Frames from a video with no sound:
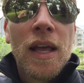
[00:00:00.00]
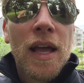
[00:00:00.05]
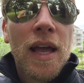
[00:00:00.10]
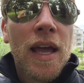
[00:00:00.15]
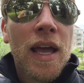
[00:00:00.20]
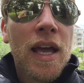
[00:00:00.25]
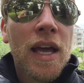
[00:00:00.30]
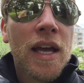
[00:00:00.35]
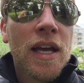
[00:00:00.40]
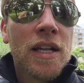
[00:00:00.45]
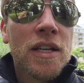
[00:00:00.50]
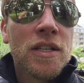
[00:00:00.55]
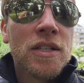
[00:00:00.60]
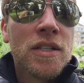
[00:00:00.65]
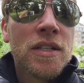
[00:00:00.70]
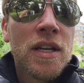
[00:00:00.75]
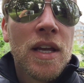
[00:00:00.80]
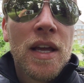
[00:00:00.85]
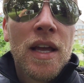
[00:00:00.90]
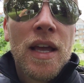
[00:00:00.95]

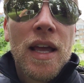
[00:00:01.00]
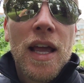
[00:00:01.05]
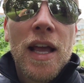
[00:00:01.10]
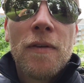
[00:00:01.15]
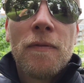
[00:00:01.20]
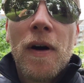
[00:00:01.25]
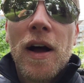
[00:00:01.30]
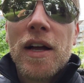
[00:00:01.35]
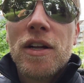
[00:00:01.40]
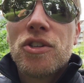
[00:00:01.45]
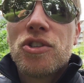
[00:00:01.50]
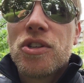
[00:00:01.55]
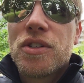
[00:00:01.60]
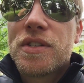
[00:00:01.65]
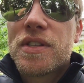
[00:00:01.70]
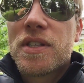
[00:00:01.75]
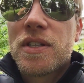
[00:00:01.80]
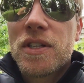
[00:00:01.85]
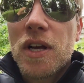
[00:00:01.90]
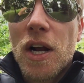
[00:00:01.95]
And if I had
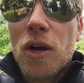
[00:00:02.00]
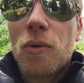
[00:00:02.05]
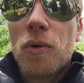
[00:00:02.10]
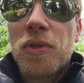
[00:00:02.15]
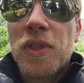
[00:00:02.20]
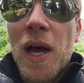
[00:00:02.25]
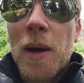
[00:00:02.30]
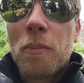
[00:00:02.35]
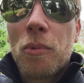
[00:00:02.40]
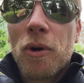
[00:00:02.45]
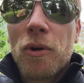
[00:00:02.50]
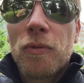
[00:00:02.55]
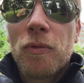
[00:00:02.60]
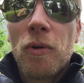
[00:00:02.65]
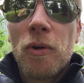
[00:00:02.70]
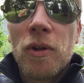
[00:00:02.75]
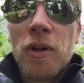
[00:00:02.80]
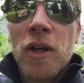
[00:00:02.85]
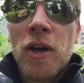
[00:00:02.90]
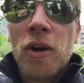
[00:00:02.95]
just stuck with that
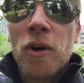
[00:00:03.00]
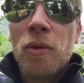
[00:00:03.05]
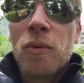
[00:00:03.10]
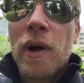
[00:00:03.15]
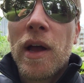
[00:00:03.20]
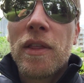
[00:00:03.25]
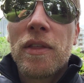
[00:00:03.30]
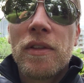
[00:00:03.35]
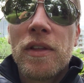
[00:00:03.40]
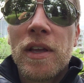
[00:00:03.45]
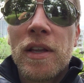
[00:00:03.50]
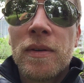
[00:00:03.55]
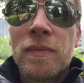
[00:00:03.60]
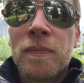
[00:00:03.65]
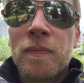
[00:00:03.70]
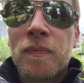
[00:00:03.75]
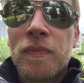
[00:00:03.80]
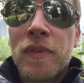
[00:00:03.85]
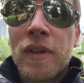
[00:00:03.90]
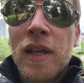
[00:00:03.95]
portfolio rather
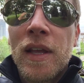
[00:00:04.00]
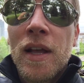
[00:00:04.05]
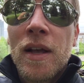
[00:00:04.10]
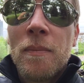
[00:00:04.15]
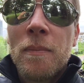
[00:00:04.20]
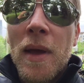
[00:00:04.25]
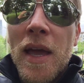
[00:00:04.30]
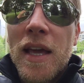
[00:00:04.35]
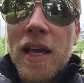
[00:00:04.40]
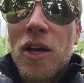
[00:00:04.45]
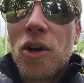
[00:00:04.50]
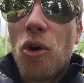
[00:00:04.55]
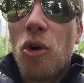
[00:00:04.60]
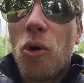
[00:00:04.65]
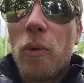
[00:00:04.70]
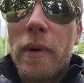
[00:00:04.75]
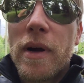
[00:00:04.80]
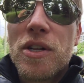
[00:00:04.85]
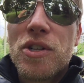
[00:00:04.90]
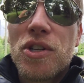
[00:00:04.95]
than making a
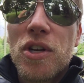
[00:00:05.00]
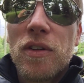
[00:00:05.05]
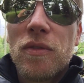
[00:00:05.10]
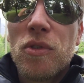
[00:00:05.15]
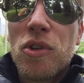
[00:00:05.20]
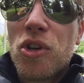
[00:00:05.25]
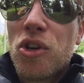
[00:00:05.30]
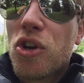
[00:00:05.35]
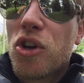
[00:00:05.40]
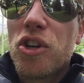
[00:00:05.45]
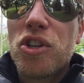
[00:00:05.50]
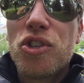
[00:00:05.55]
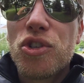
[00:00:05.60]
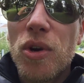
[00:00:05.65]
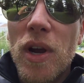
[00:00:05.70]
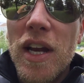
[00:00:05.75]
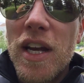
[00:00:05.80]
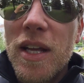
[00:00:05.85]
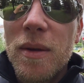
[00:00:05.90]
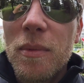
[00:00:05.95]
whole bunch of good
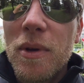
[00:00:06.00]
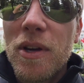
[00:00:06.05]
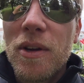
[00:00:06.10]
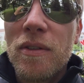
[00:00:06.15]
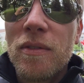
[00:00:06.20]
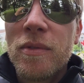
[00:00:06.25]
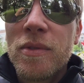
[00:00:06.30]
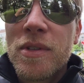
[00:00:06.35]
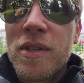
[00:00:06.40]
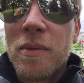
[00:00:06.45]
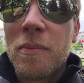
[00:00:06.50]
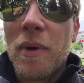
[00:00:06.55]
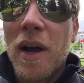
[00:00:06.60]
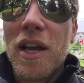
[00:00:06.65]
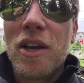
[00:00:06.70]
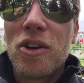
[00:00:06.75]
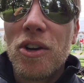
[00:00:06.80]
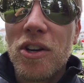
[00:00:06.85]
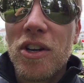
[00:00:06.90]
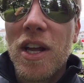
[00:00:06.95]
trading moves, and
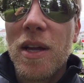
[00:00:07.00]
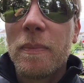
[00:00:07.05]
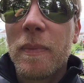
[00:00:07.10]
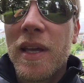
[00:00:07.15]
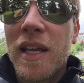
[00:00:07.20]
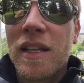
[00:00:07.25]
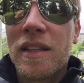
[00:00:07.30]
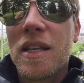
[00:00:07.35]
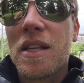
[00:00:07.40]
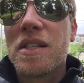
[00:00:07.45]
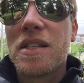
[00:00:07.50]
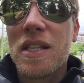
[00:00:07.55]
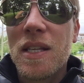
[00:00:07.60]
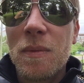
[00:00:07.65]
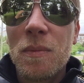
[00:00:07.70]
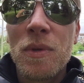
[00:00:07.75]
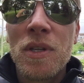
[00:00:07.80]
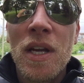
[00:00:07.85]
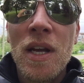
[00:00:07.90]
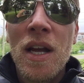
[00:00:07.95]
by good I mean they
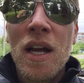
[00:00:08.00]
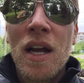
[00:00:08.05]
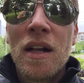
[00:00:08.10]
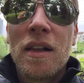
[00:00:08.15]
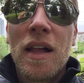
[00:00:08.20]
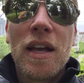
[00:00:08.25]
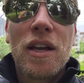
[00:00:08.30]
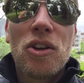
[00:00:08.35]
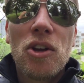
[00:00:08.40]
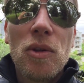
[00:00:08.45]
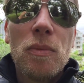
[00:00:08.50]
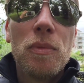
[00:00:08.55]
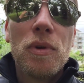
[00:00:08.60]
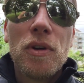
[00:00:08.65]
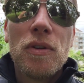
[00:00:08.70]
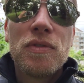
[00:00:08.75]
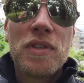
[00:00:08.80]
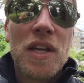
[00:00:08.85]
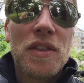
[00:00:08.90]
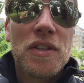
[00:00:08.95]
seemed like good
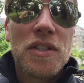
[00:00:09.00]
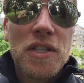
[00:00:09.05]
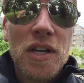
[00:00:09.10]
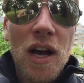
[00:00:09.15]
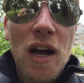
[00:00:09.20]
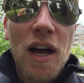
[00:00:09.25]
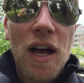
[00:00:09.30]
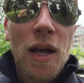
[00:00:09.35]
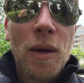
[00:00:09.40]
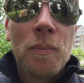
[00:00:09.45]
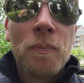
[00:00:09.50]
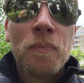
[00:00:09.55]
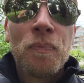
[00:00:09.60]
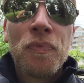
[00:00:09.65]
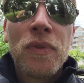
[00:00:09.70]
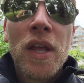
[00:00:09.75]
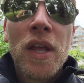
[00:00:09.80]
moves at the time,